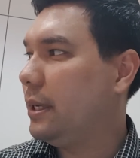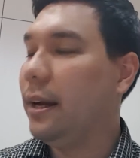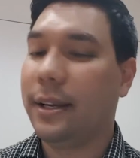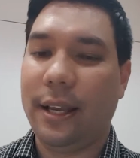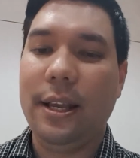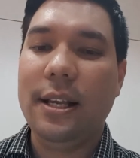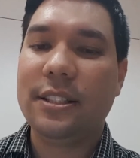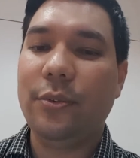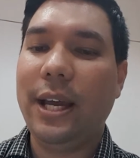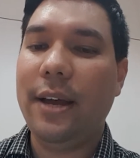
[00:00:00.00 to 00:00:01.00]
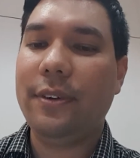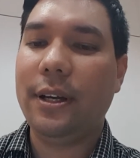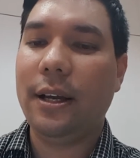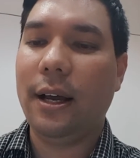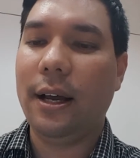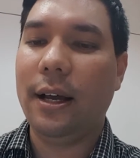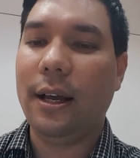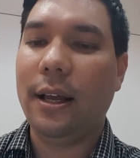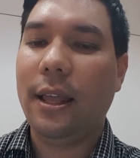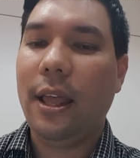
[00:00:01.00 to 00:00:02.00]
Yeah, okay. So we have
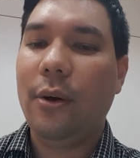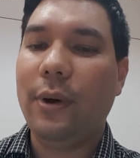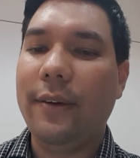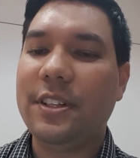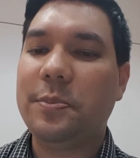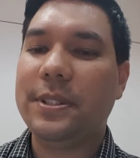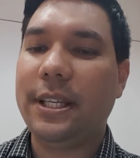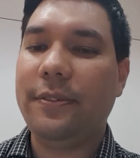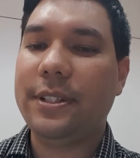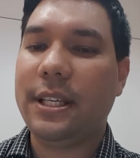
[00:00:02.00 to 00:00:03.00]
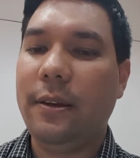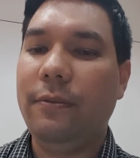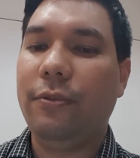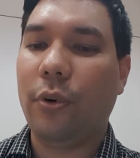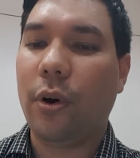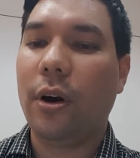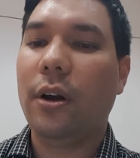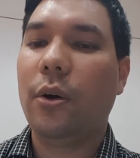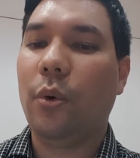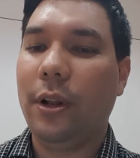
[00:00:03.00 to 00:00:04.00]
a specific team for
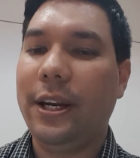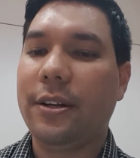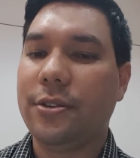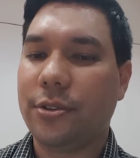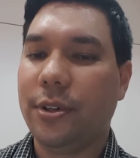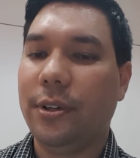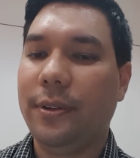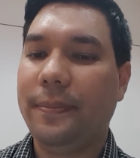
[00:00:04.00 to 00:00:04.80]
quality control.